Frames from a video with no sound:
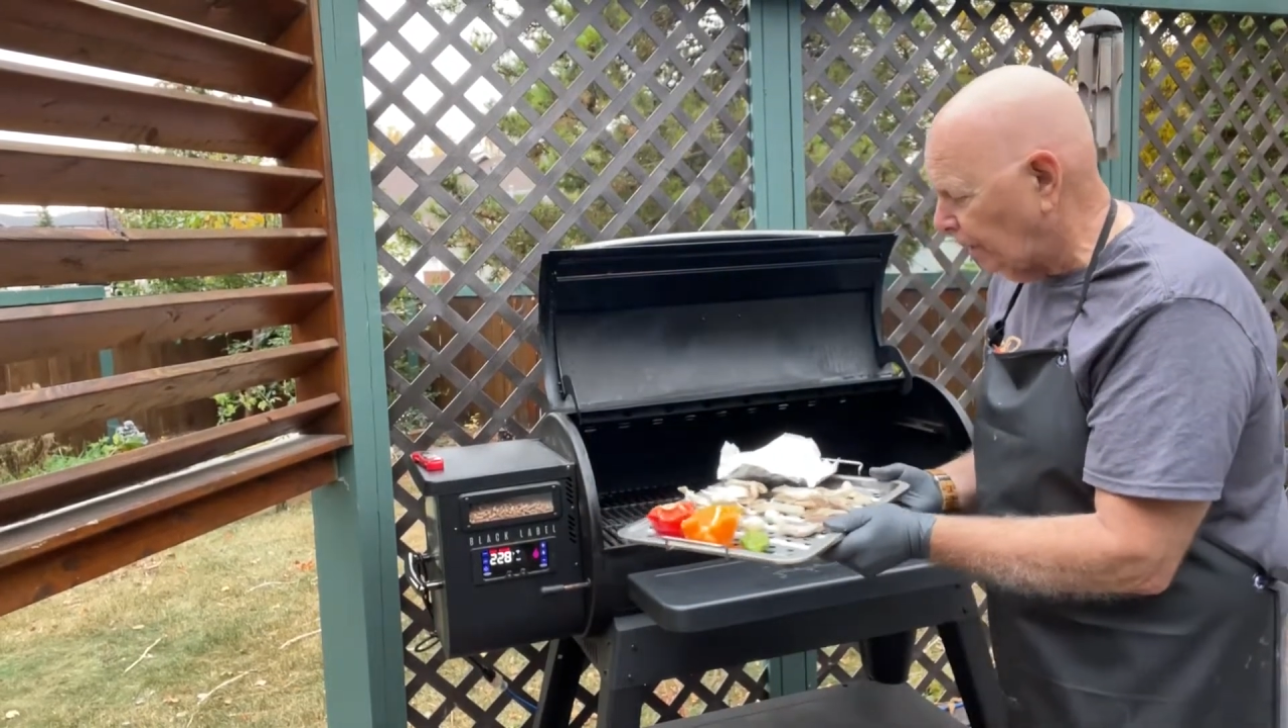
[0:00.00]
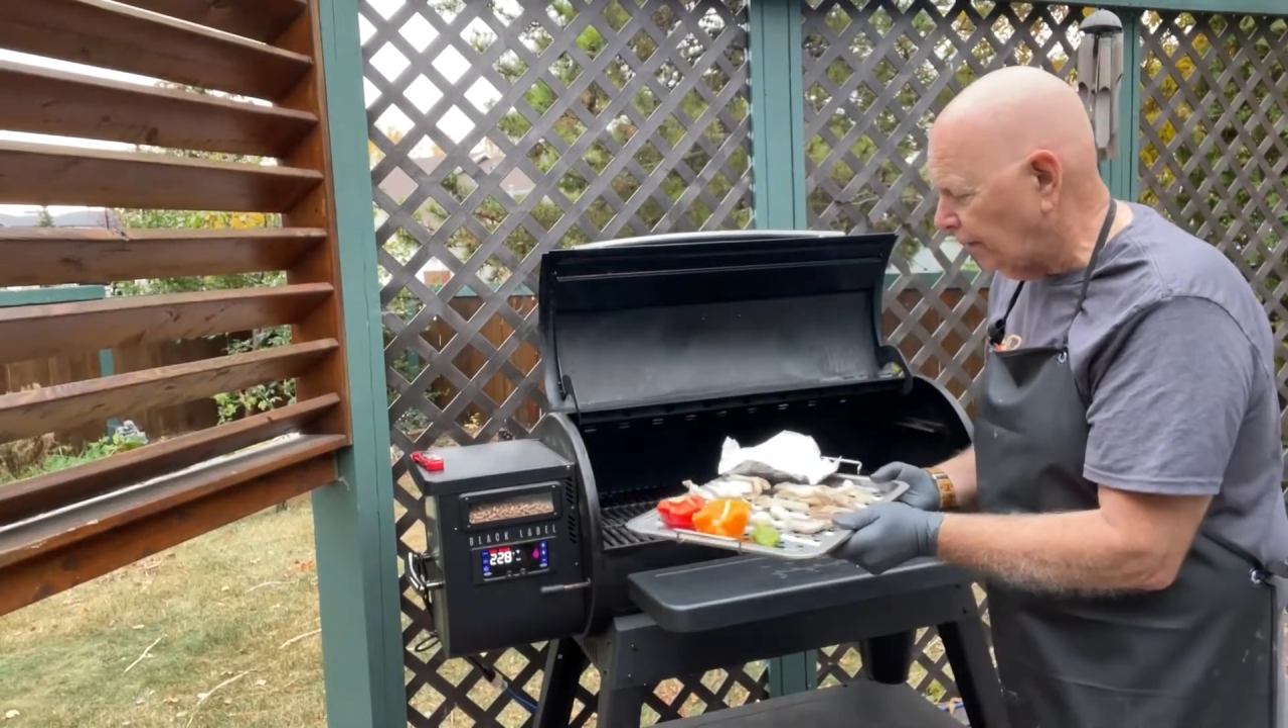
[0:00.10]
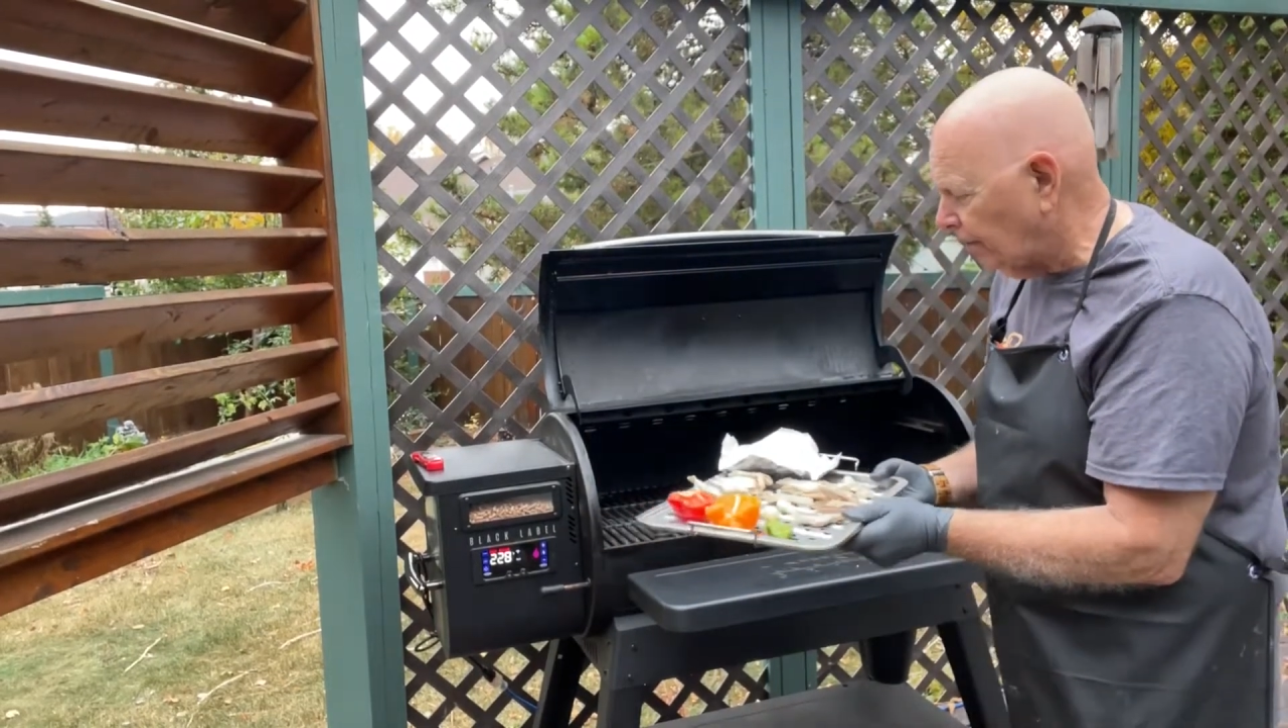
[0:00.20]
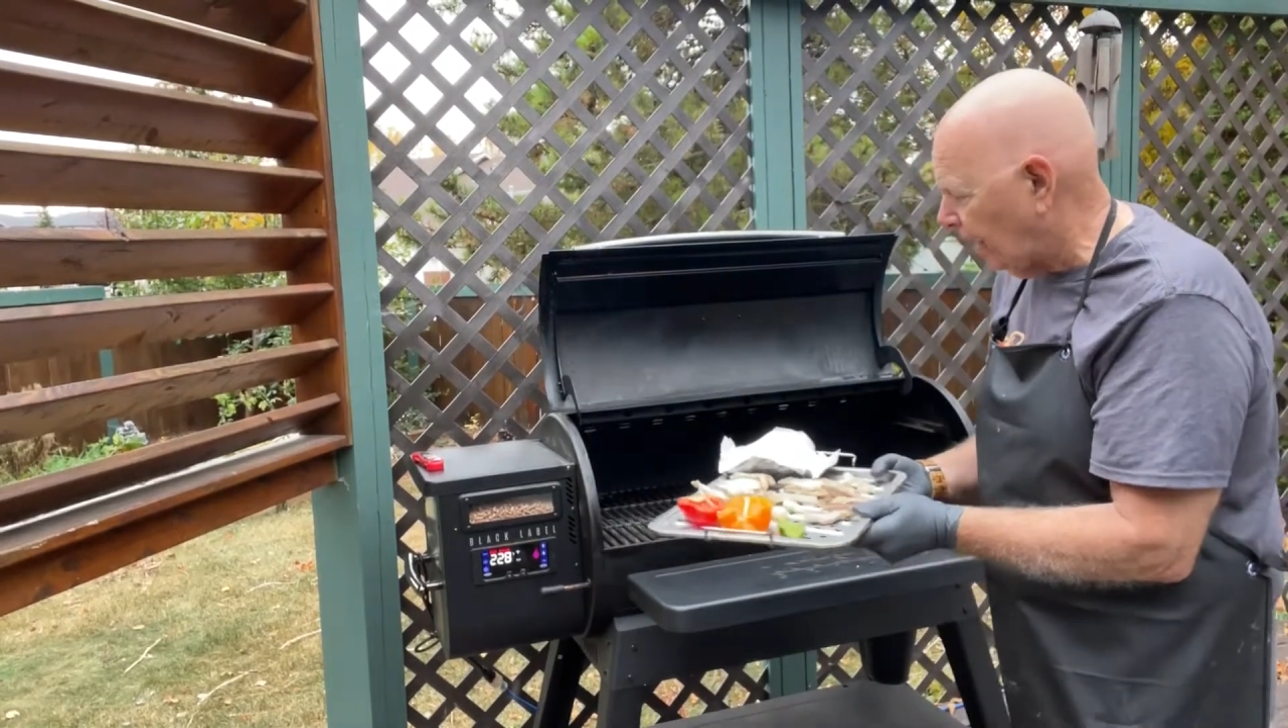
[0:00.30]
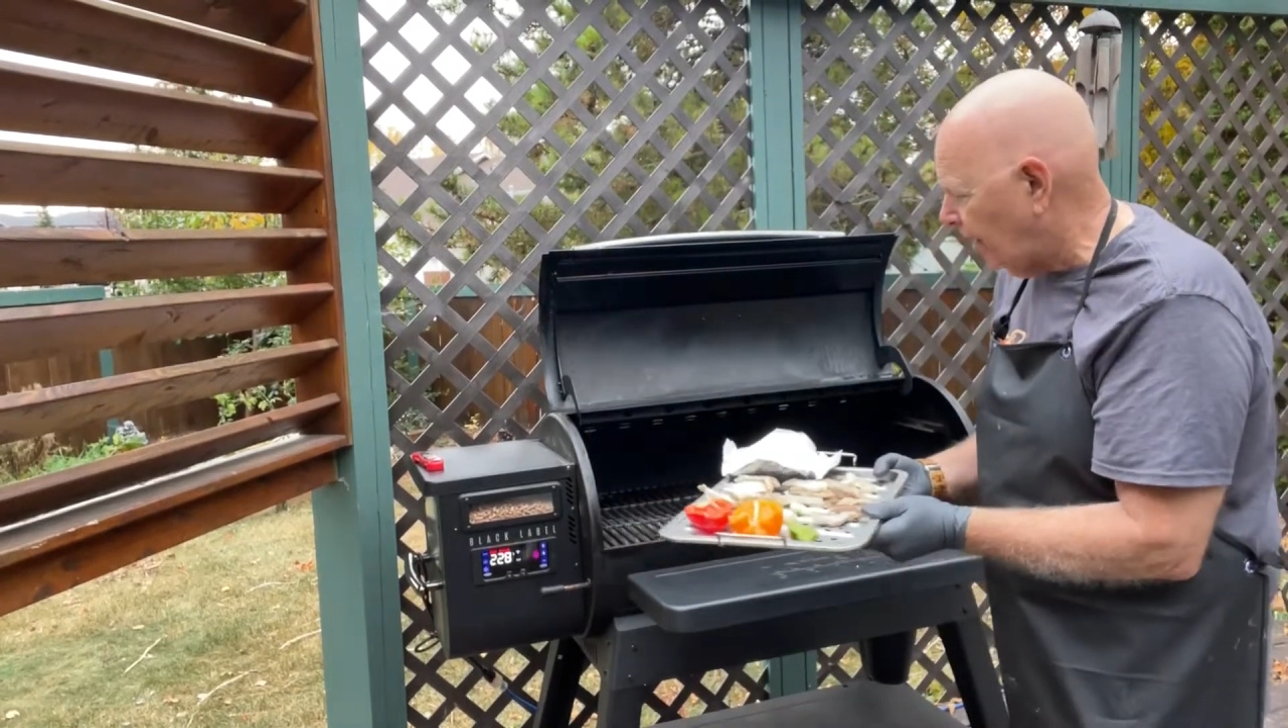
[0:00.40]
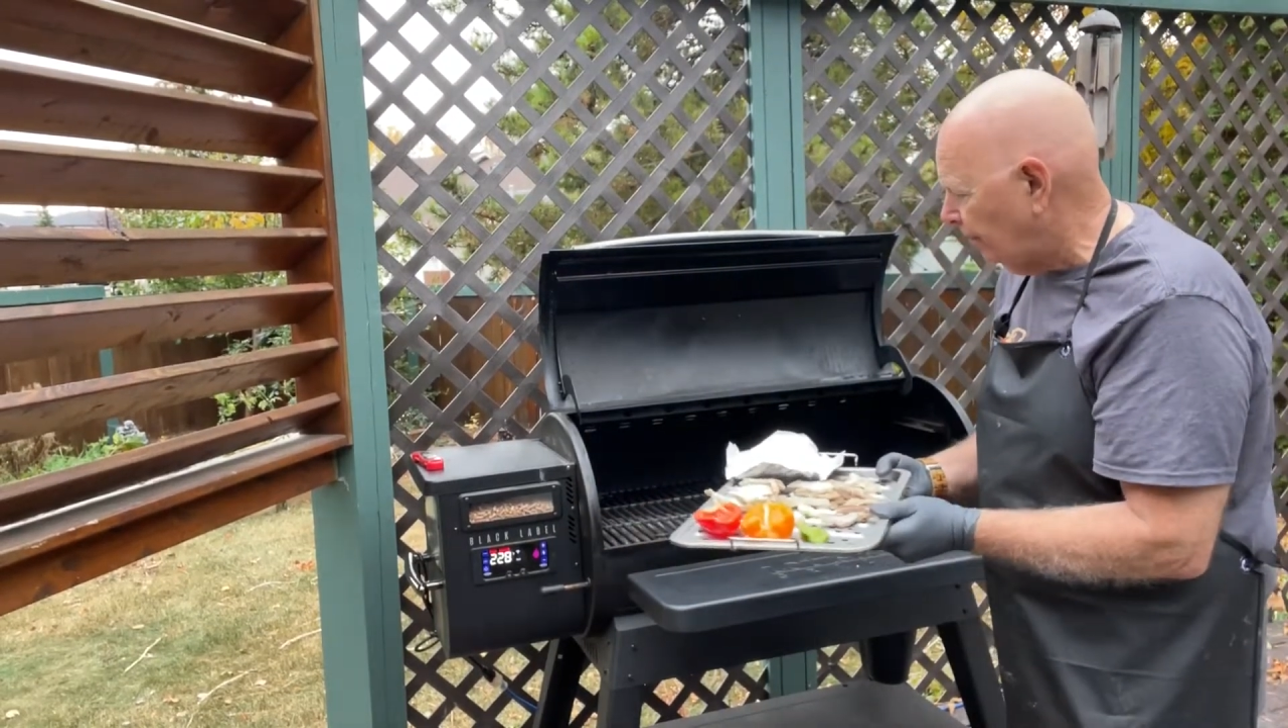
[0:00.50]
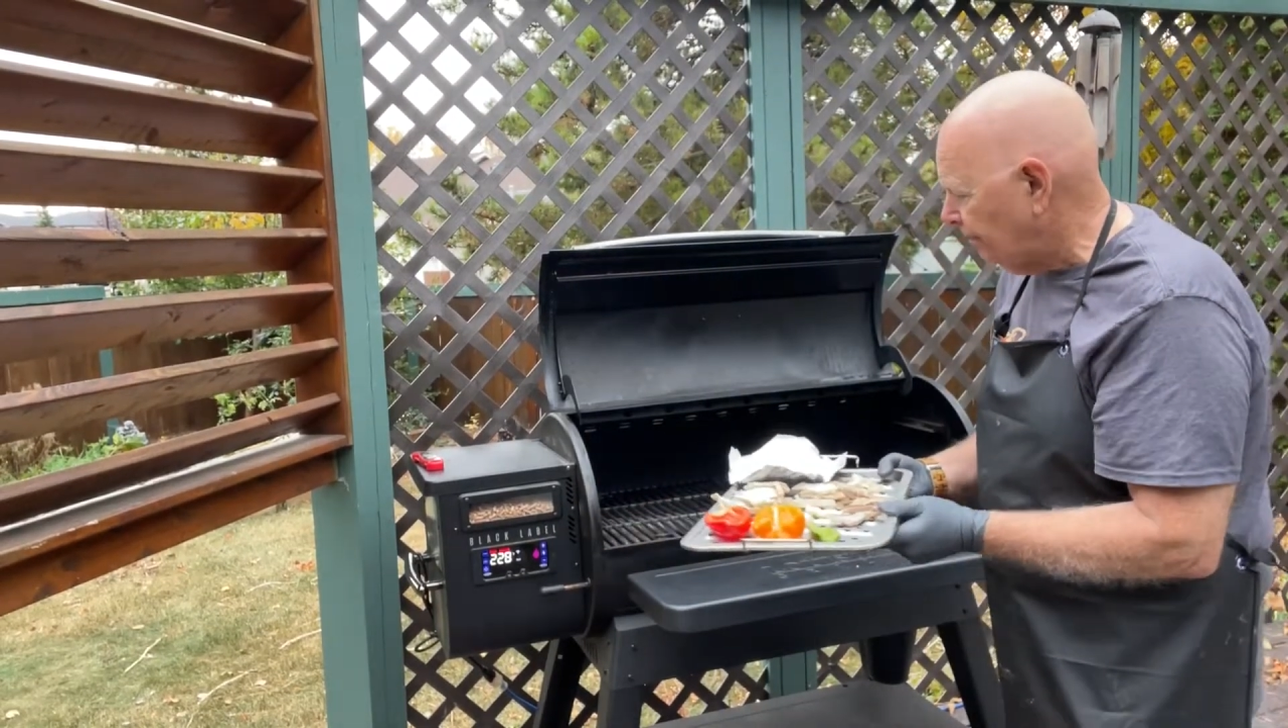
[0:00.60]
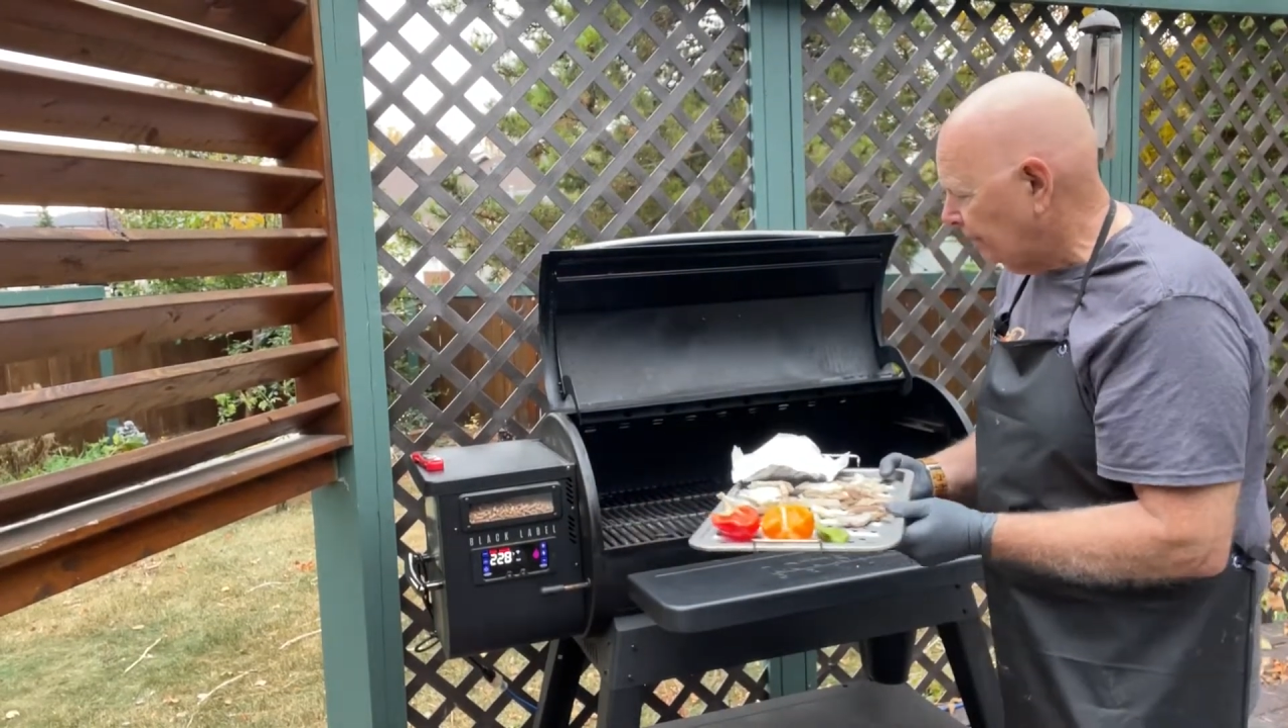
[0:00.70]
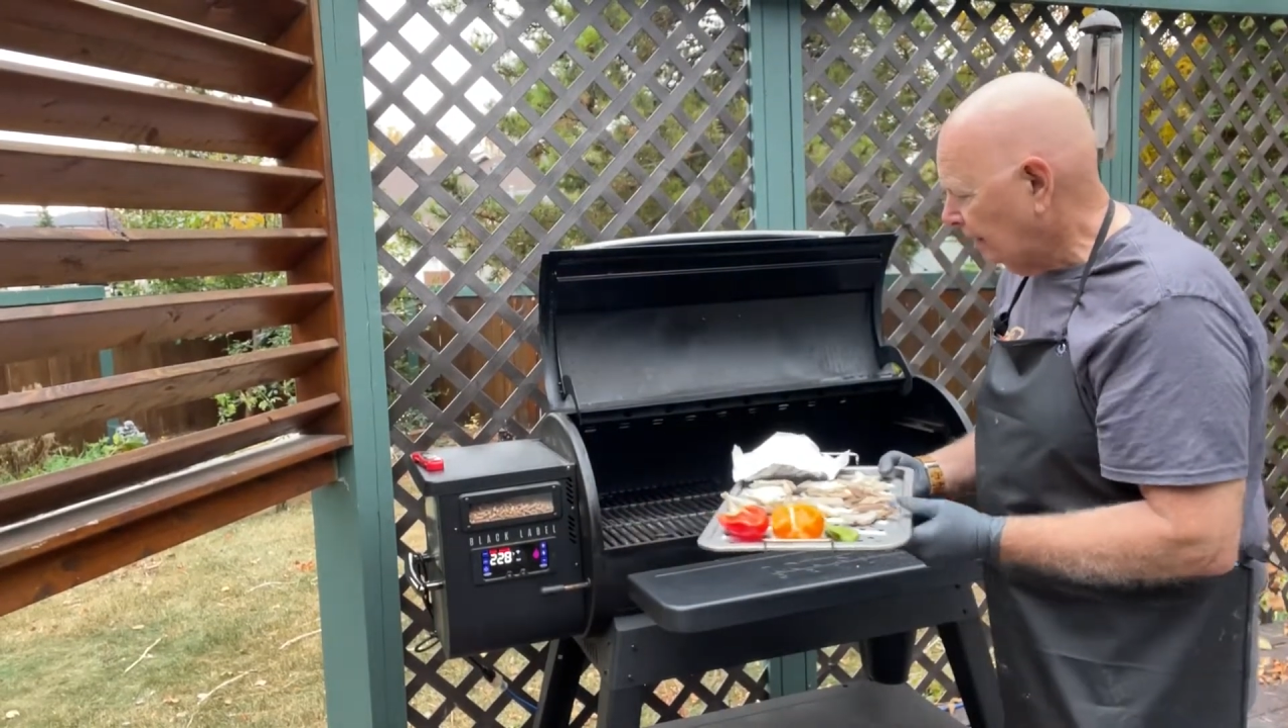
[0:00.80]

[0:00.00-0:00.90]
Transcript: around